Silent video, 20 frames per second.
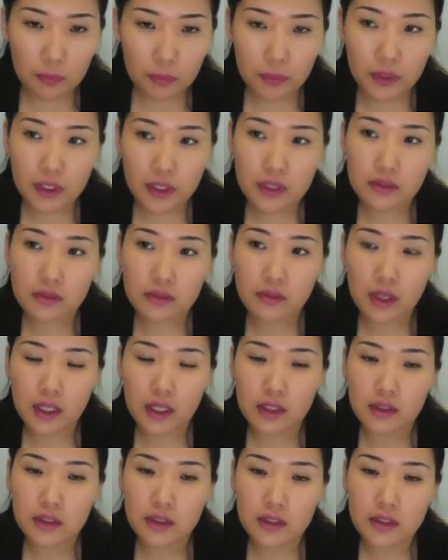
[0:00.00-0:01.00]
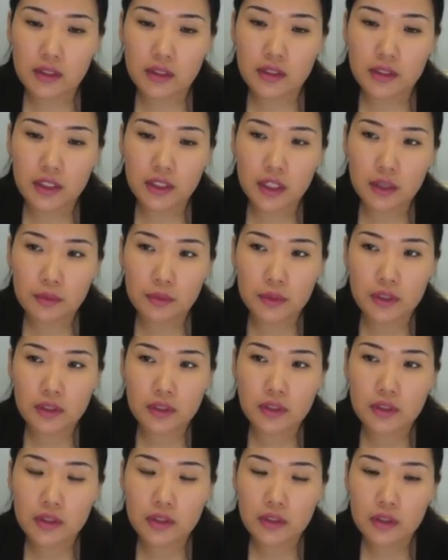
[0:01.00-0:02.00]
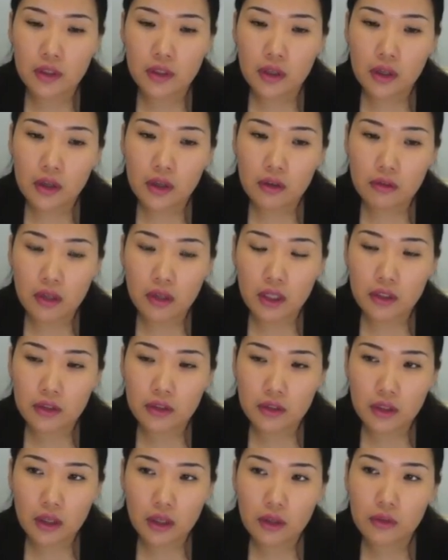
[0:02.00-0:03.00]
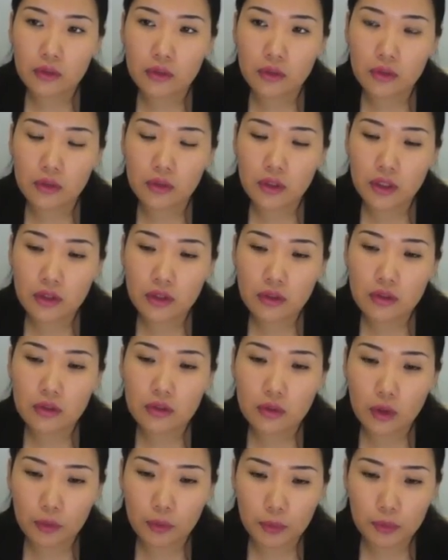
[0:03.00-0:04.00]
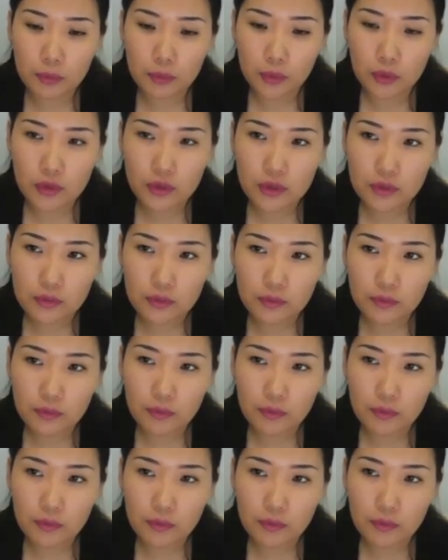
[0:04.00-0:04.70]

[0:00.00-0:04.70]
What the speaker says: Please write these descriptions right down in your copybooks.